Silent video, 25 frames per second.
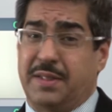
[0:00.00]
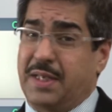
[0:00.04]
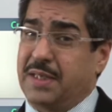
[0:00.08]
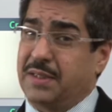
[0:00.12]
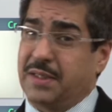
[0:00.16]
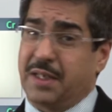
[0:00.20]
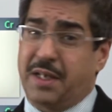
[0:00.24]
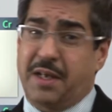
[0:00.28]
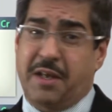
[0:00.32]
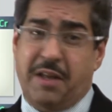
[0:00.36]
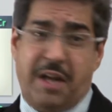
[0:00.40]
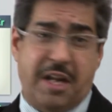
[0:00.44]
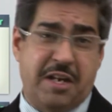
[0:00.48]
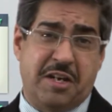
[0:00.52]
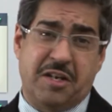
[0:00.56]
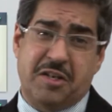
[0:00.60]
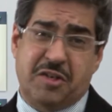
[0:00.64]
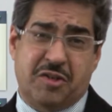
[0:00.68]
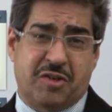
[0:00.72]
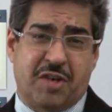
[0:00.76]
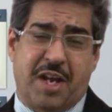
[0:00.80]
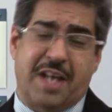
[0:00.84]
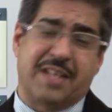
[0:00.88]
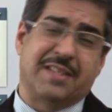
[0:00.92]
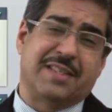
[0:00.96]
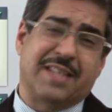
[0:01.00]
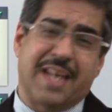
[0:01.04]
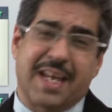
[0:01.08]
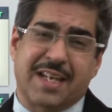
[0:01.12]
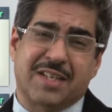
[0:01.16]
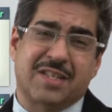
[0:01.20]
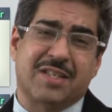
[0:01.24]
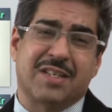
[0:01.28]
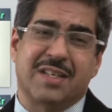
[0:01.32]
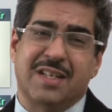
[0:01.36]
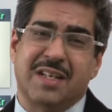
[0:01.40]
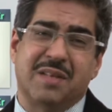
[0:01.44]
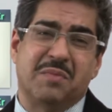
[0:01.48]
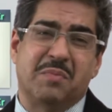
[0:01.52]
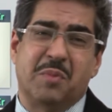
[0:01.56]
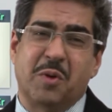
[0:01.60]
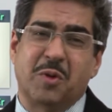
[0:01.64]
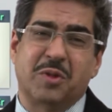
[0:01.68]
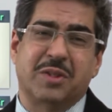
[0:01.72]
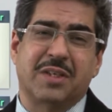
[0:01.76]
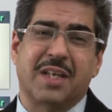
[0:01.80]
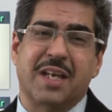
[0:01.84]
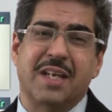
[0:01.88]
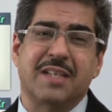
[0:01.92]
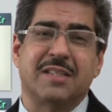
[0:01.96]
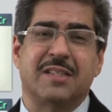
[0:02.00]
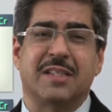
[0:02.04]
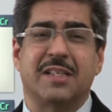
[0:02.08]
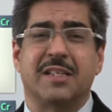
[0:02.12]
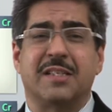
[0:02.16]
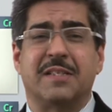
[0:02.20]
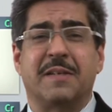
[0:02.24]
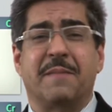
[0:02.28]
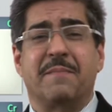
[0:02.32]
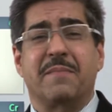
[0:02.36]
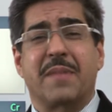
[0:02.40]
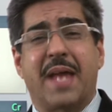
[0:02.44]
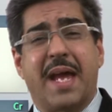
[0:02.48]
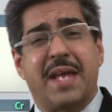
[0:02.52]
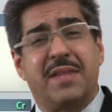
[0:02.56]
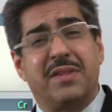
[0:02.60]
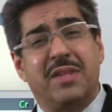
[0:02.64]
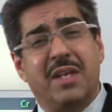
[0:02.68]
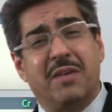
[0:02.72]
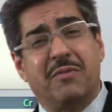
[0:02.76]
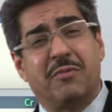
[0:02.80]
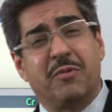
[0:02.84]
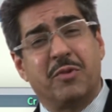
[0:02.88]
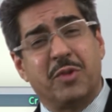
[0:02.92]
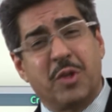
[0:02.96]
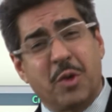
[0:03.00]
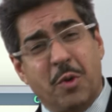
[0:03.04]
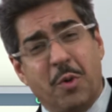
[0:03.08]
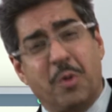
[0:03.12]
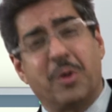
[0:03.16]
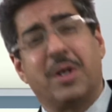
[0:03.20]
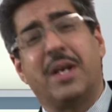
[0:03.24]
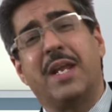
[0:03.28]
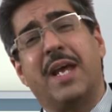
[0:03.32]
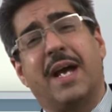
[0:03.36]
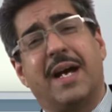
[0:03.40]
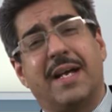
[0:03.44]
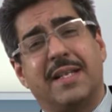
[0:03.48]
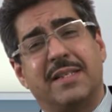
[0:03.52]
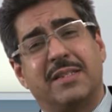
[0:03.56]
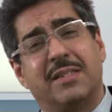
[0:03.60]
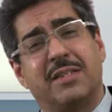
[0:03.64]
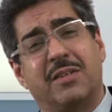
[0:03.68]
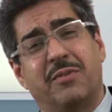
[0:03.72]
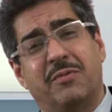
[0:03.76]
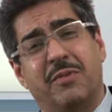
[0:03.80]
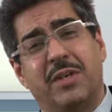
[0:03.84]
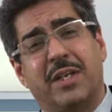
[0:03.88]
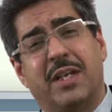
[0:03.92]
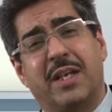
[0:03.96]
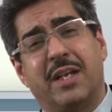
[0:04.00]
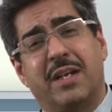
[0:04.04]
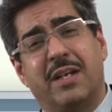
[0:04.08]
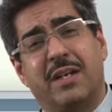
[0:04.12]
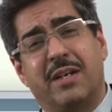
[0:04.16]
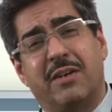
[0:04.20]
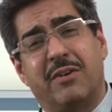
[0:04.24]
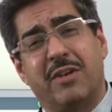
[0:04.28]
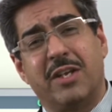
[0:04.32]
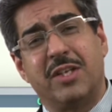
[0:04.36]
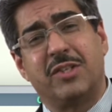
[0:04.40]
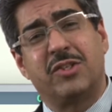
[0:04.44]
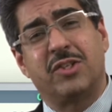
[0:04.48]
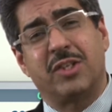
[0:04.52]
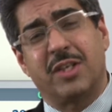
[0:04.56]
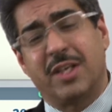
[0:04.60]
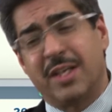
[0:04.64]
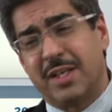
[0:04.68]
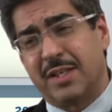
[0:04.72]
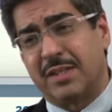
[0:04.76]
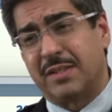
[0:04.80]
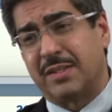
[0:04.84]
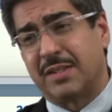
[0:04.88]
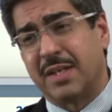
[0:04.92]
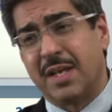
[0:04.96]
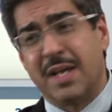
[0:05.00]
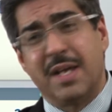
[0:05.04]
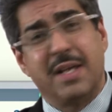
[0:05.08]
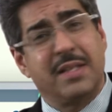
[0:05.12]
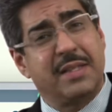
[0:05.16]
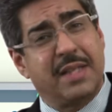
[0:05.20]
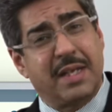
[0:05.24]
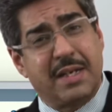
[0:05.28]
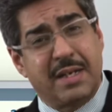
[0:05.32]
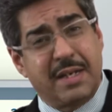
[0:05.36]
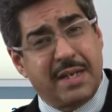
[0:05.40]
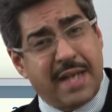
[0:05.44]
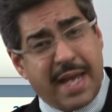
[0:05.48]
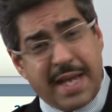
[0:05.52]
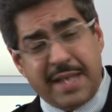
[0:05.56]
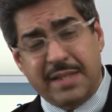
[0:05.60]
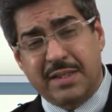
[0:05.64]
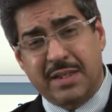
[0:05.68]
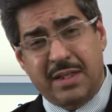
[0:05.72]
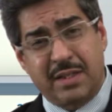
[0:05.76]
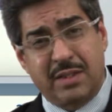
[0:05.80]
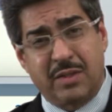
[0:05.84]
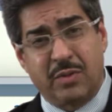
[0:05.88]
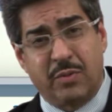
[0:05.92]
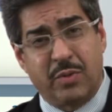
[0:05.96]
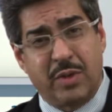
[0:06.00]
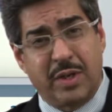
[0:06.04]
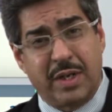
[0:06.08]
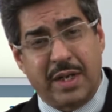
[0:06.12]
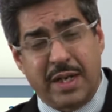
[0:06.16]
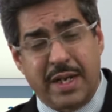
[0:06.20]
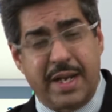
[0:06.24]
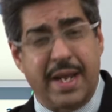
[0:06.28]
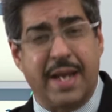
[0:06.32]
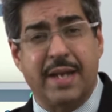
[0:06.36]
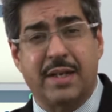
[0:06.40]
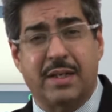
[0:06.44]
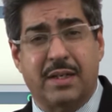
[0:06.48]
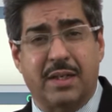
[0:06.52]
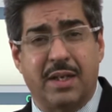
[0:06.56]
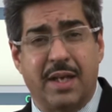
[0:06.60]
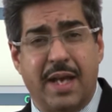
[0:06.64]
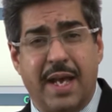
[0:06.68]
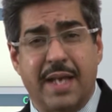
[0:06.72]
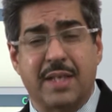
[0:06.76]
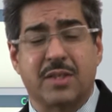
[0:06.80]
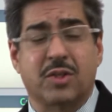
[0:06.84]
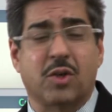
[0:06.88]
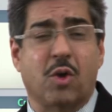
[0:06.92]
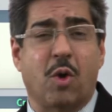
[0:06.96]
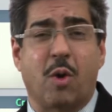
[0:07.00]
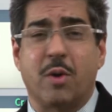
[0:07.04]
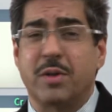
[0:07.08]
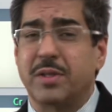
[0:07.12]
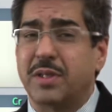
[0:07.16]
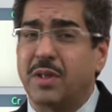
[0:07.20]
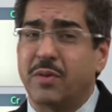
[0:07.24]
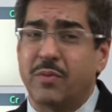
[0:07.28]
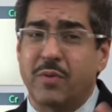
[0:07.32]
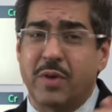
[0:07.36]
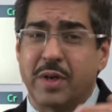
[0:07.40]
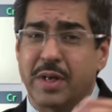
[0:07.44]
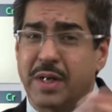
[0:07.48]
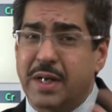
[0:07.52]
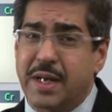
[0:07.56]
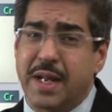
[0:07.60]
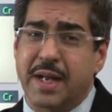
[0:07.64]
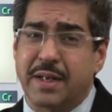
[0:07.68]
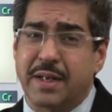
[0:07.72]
There's a credit transaction in both cases. And therefore, the only answer we can reach is that neither the word debt has caused the word